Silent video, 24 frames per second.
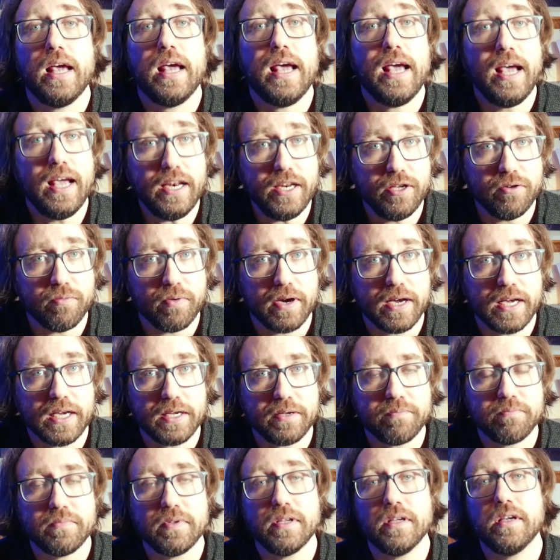Anyway,
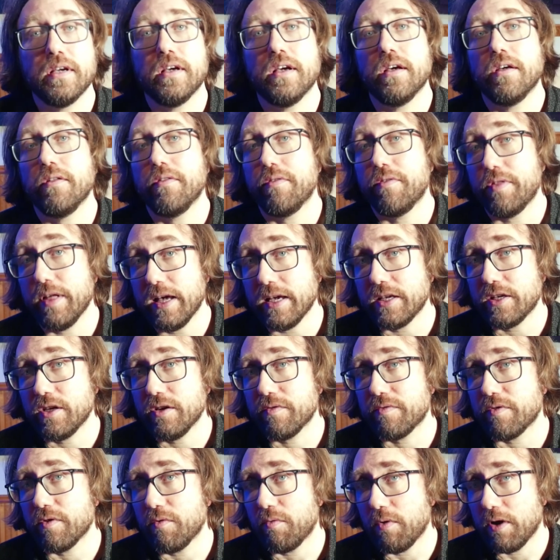thank you
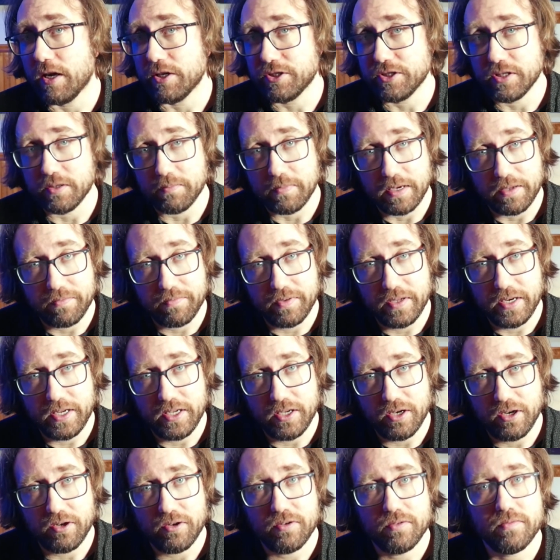for watching my
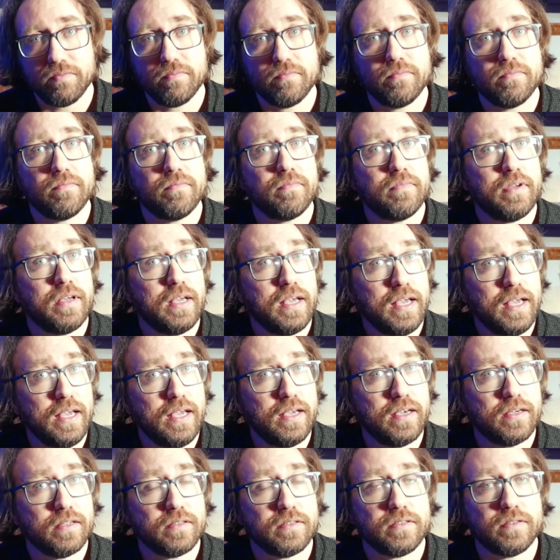video,
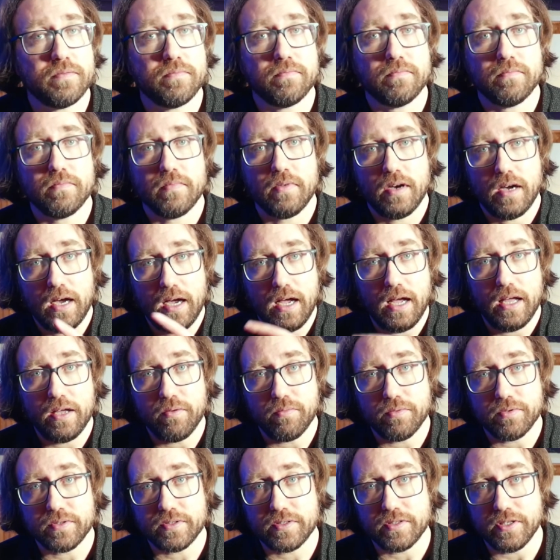and I
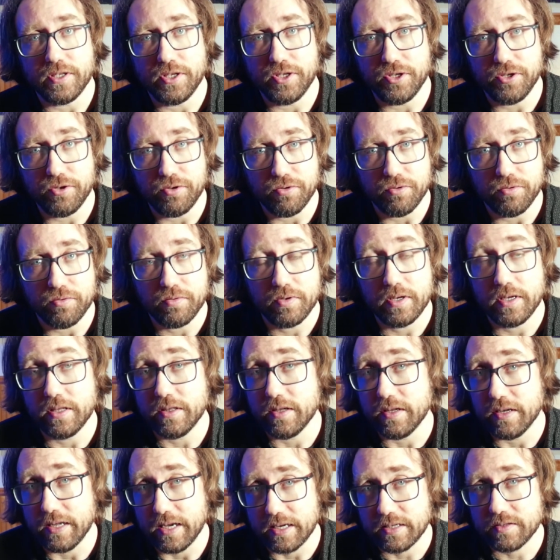will see you in
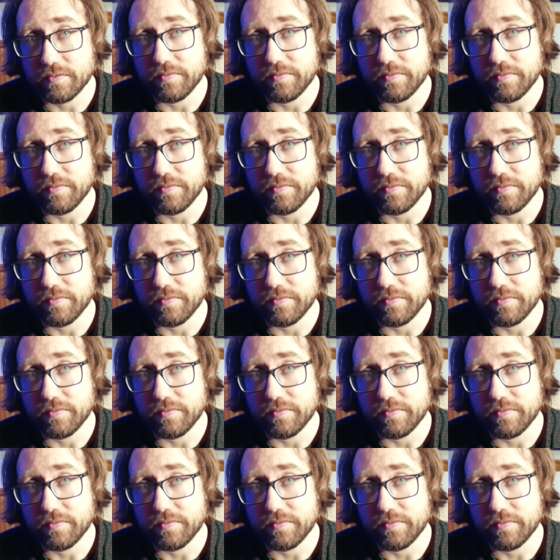the next